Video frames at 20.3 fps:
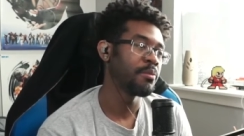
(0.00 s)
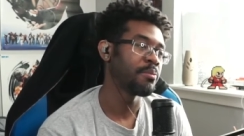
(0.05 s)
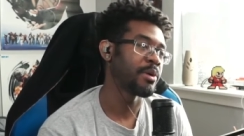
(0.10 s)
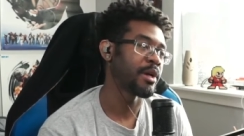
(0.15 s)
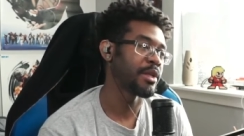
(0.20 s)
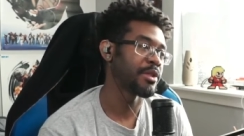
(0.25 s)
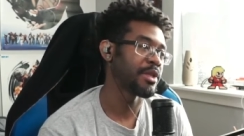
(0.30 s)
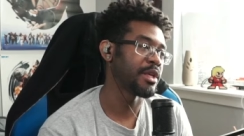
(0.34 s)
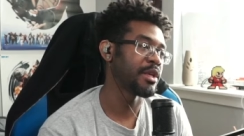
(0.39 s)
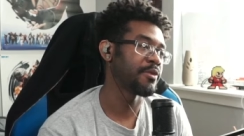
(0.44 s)

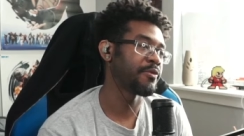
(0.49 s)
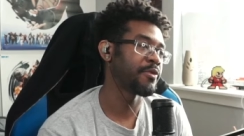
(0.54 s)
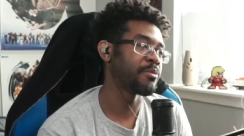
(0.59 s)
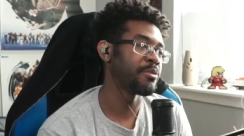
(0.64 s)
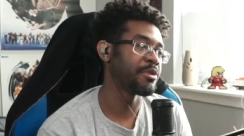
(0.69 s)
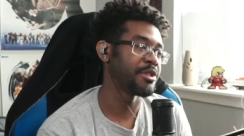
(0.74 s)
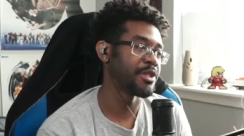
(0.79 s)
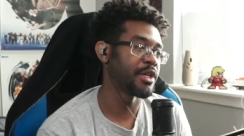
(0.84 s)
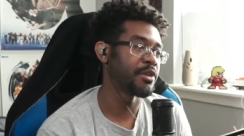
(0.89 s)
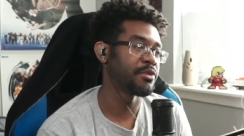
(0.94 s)
But I think from
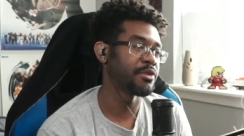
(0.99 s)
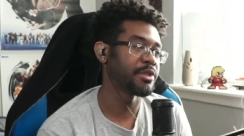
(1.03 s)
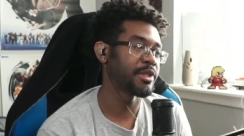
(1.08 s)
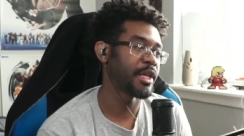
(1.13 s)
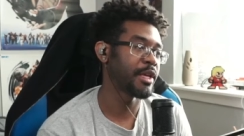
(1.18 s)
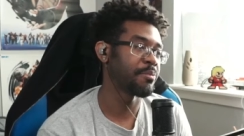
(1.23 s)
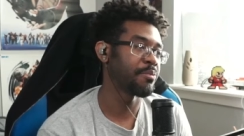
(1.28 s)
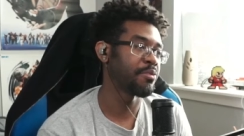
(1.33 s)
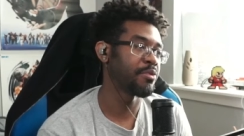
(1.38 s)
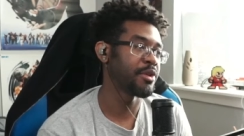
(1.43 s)
a general
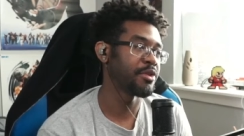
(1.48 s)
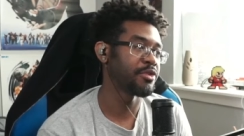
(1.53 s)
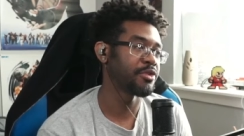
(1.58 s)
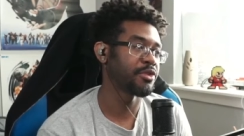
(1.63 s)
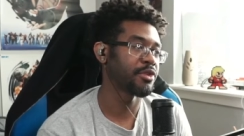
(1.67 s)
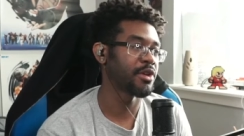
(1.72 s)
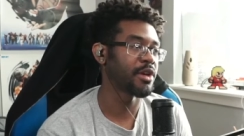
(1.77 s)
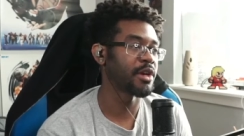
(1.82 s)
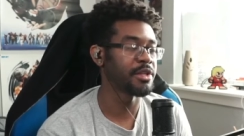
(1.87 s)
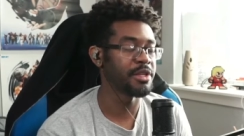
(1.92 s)
standpoint,
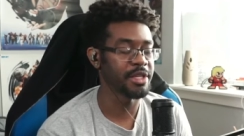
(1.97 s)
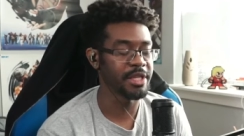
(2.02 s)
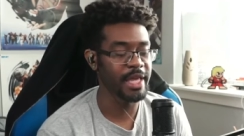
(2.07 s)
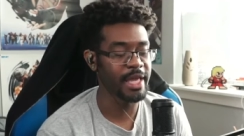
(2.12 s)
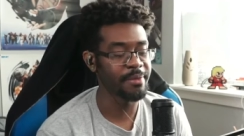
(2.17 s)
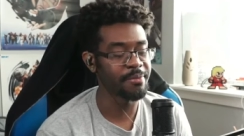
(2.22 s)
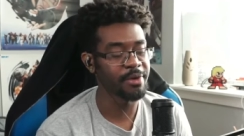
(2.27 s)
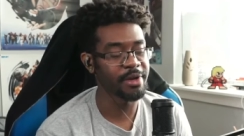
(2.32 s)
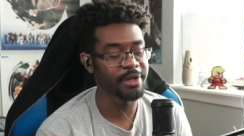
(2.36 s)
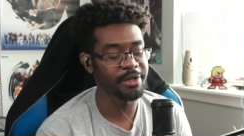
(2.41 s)
just cutting the
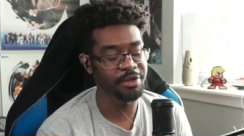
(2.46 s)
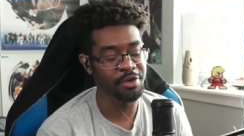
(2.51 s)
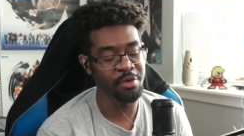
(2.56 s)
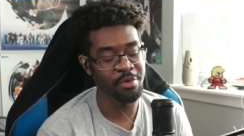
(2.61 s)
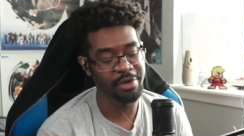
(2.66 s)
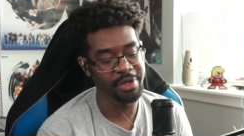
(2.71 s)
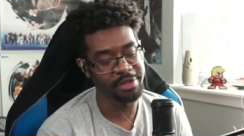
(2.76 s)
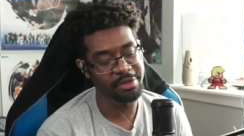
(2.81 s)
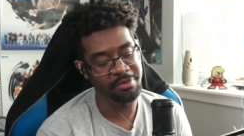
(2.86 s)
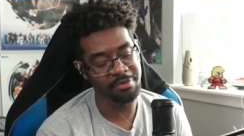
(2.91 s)
game on,
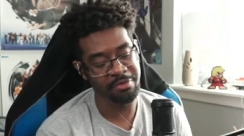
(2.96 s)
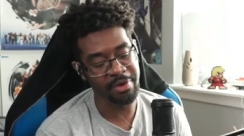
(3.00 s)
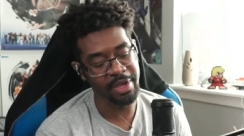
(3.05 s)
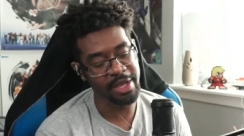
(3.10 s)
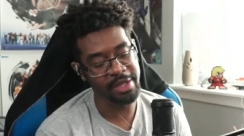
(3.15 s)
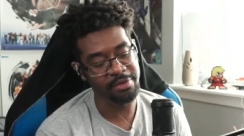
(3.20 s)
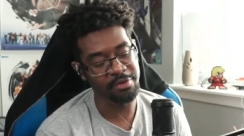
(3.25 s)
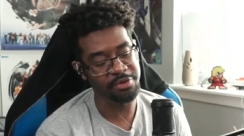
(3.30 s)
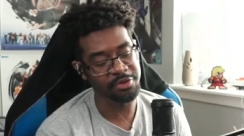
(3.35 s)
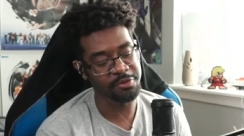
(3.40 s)
going into
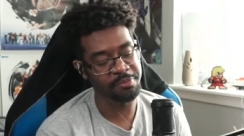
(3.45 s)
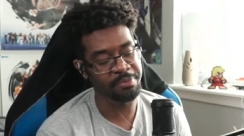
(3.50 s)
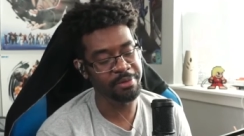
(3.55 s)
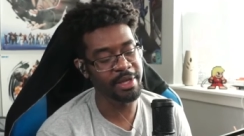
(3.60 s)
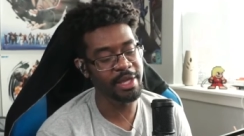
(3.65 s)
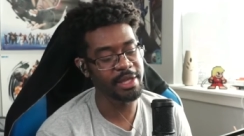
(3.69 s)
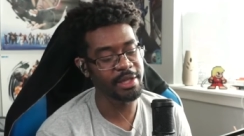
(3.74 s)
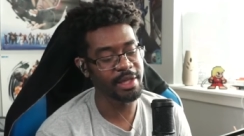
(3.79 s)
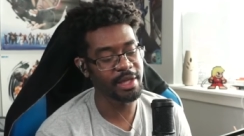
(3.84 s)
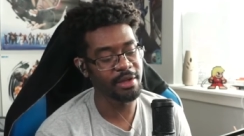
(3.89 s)
ranked, or just
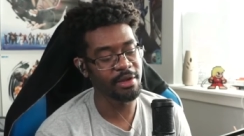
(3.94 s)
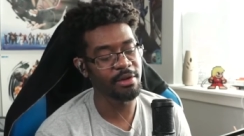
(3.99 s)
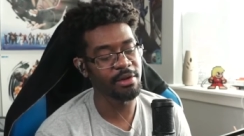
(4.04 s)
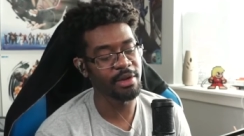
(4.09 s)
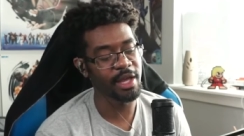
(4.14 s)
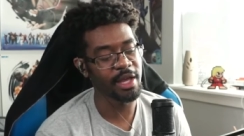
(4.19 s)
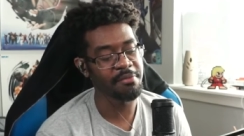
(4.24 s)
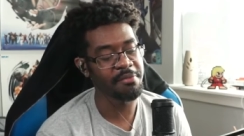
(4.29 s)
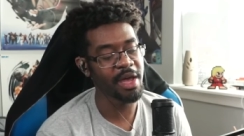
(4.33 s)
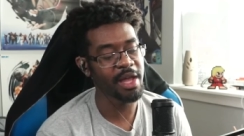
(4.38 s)
playing like
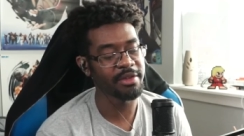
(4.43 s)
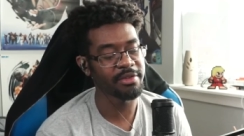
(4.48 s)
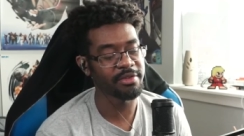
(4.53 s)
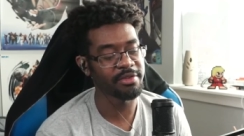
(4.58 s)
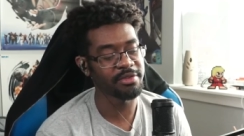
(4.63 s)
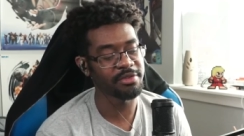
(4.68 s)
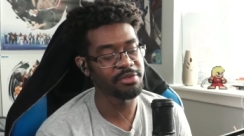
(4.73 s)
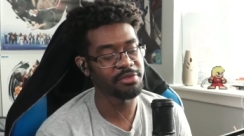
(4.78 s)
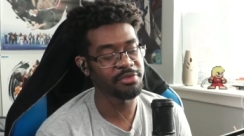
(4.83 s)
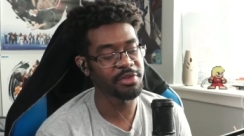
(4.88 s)
online
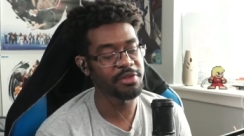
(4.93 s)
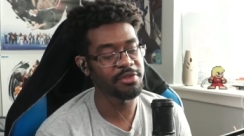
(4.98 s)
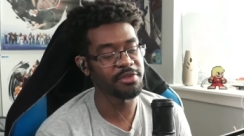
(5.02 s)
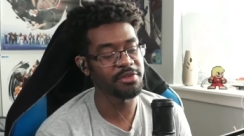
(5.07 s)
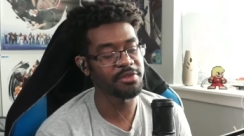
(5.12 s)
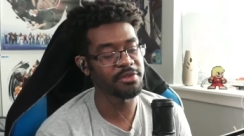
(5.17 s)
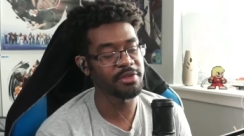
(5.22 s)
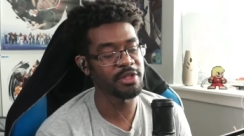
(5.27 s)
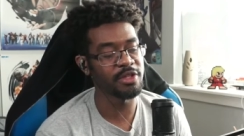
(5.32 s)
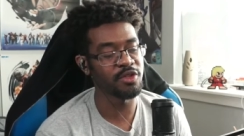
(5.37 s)
matches, just it
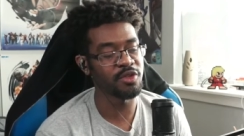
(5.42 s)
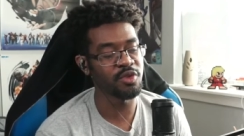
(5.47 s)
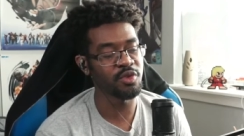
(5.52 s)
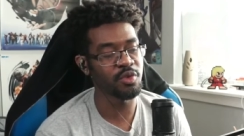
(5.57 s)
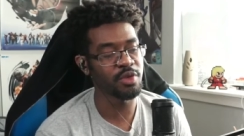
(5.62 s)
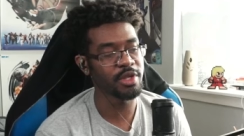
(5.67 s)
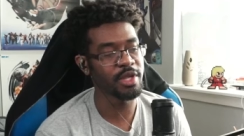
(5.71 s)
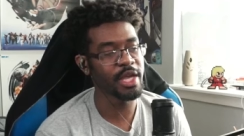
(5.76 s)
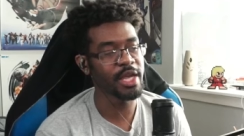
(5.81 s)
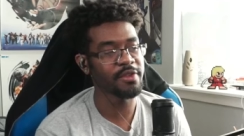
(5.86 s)
just you, you
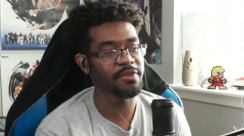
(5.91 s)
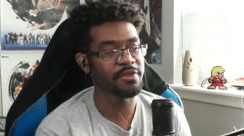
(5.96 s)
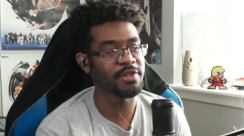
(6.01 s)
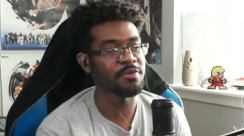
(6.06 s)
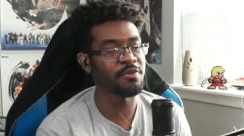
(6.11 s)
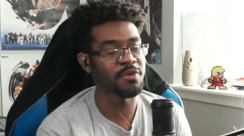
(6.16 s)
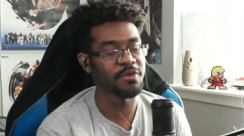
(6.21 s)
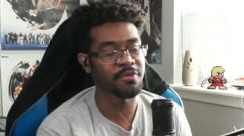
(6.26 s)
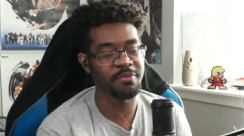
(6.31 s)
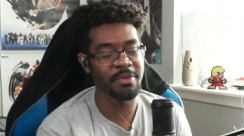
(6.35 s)
can't see
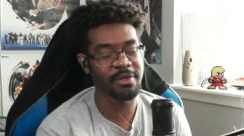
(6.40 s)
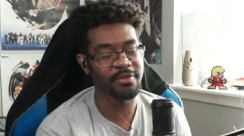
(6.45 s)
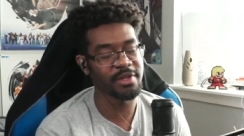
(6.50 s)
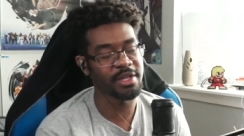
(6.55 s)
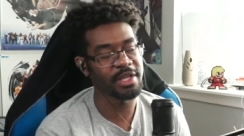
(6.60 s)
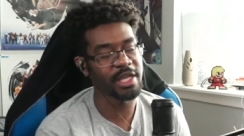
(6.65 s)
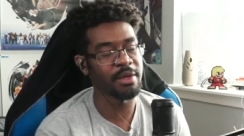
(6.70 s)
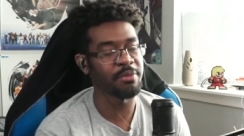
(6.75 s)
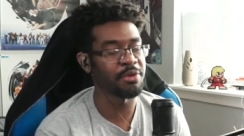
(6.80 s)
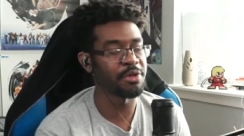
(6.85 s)
what makes
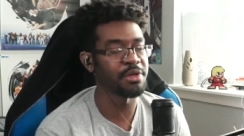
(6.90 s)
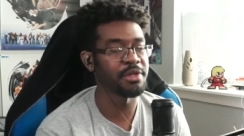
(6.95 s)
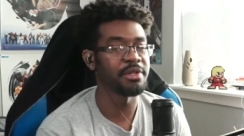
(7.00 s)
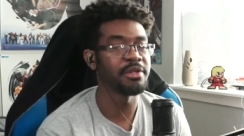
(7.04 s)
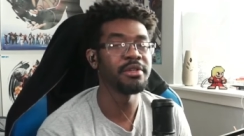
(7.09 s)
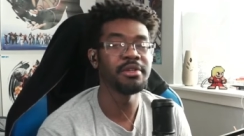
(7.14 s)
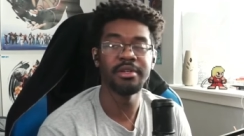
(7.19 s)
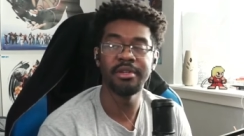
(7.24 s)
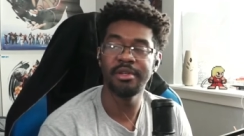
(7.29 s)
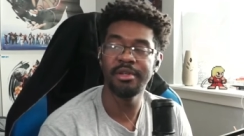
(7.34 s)
that game good.
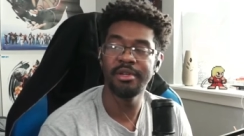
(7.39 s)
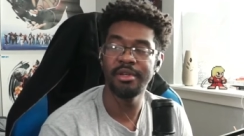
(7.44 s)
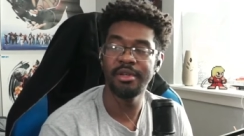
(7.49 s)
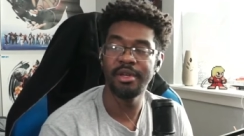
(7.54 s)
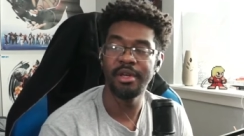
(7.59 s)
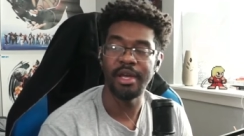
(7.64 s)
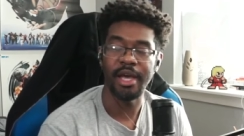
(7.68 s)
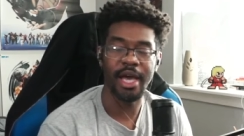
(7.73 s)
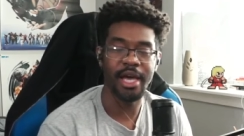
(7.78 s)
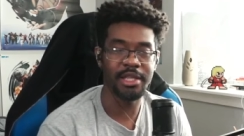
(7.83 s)

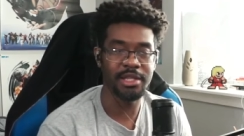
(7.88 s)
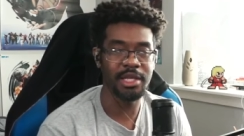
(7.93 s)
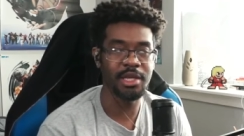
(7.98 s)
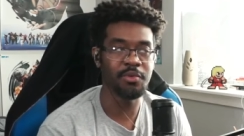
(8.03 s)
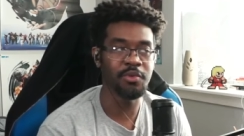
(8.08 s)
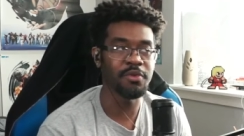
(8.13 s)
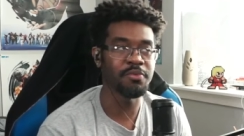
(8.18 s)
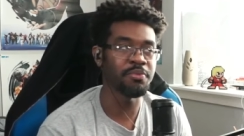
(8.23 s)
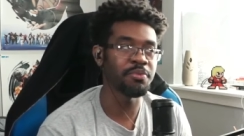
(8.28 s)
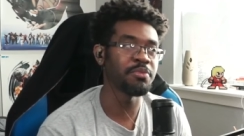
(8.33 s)
I
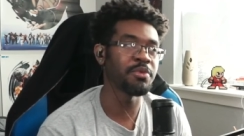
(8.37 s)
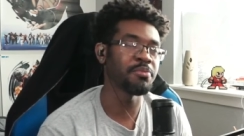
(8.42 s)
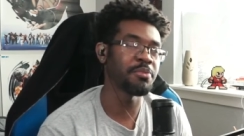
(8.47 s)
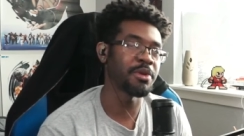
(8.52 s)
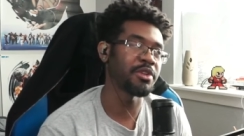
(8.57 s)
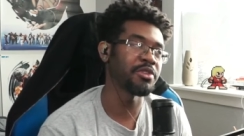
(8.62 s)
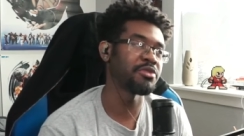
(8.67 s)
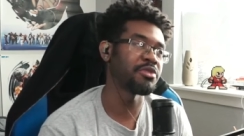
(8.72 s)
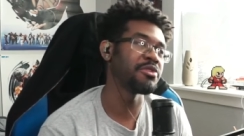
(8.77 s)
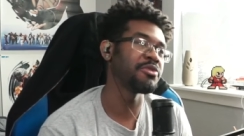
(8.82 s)
think what what
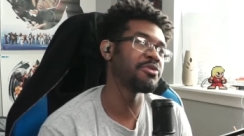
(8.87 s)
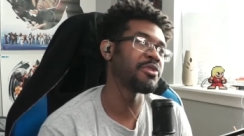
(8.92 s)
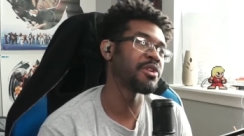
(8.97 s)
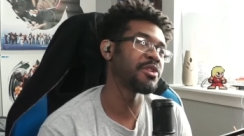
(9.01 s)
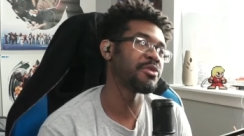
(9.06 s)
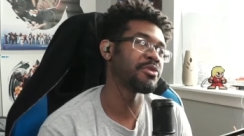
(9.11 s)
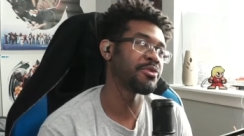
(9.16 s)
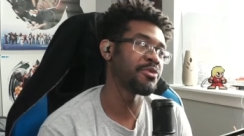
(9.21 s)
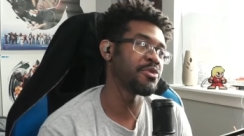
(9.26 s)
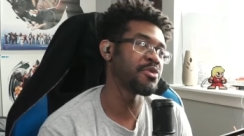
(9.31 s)
makes Street
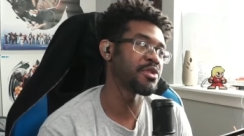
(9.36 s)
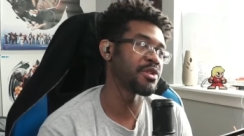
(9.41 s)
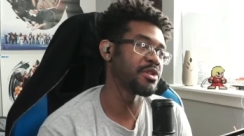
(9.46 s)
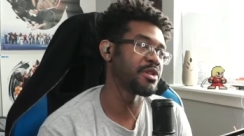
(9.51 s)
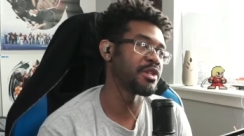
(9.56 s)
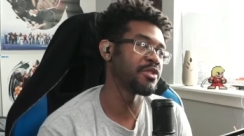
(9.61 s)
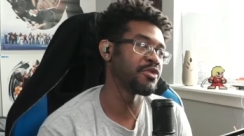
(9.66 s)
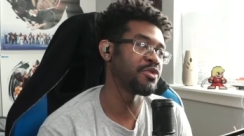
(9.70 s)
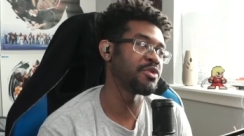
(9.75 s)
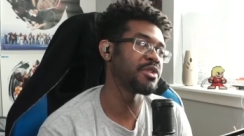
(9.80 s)
Fighter four
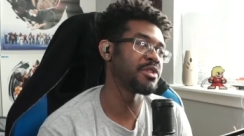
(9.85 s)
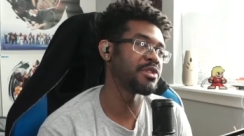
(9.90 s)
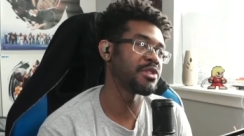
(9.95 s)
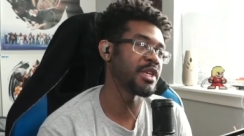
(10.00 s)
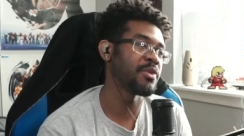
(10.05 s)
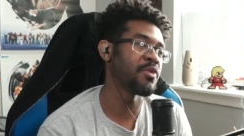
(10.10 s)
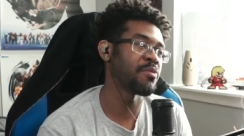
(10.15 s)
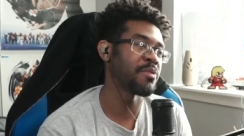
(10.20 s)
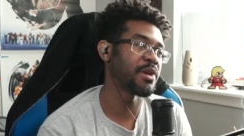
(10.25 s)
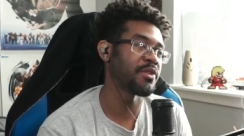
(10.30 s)
good is you could
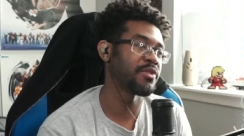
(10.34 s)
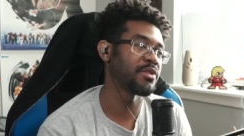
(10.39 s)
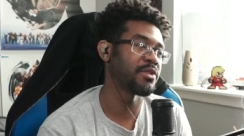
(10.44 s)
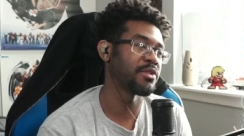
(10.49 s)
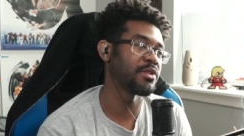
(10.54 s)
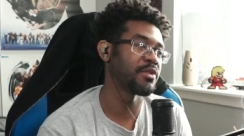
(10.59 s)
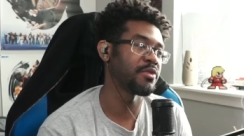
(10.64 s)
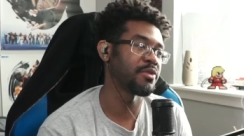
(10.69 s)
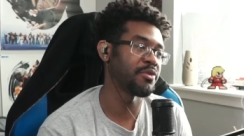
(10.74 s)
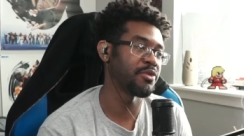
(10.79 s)
see what makes it
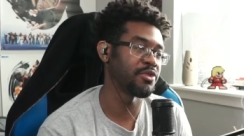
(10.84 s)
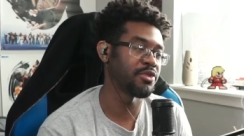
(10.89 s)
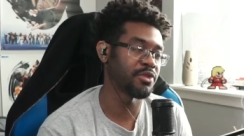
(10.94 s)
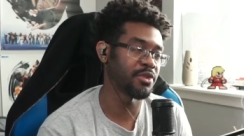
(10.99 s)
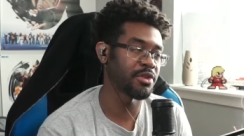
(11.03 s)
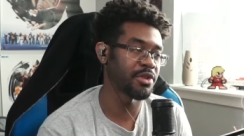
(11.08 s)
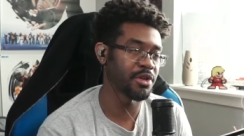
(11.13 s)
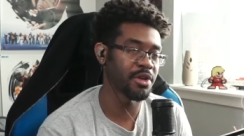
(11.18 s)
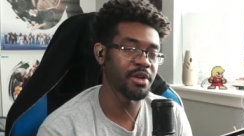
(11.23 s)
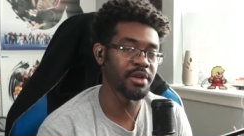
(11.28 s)
good if you just
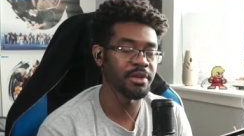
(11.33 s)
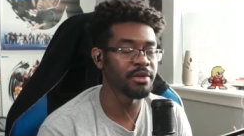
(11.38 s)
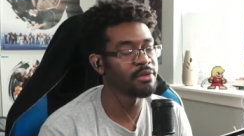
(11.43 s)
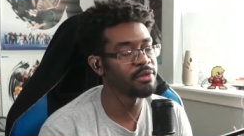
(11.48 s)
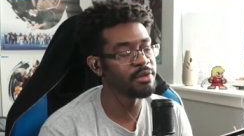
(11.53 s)
turn it on.